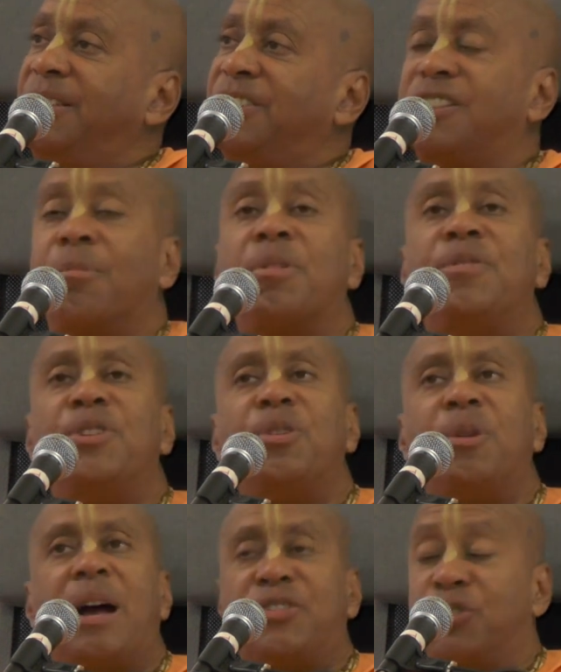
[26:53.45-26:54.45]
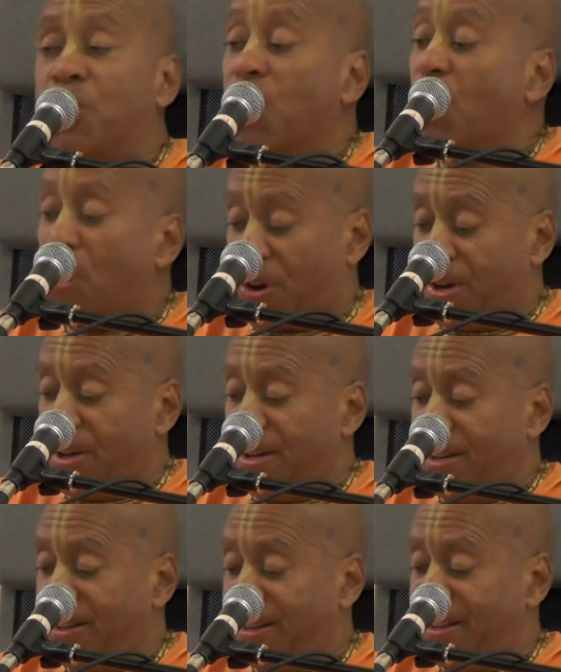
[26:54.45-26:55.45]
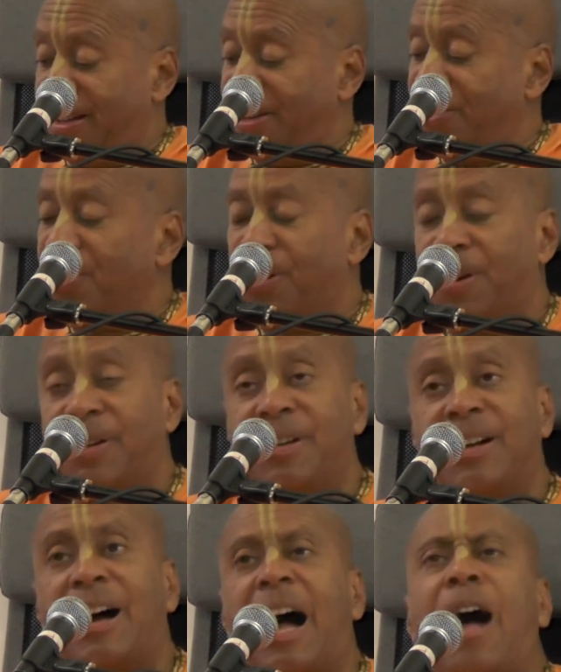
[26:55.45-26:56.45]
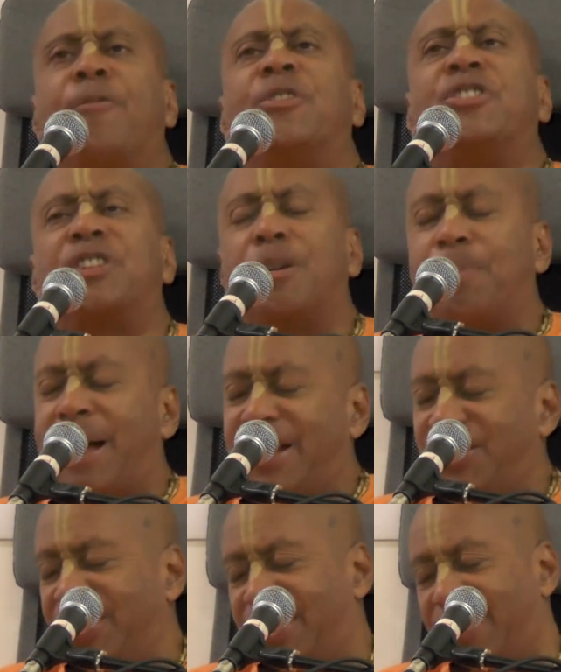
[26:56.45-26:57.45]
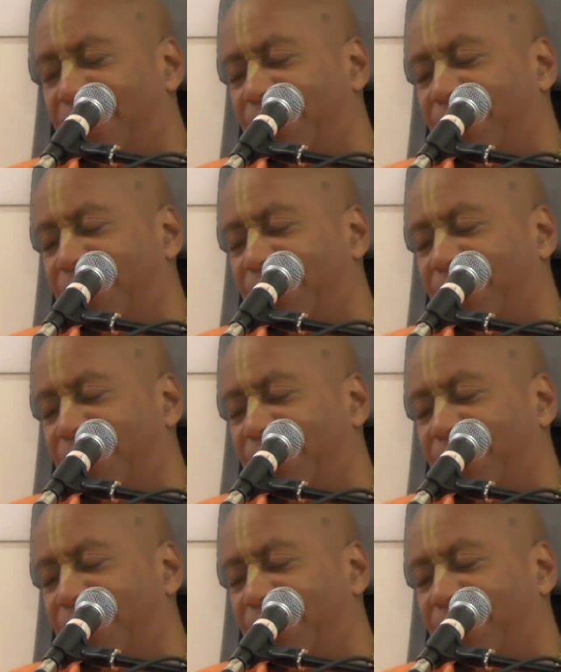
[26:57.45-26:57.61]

some of you at your work, in your office capacity.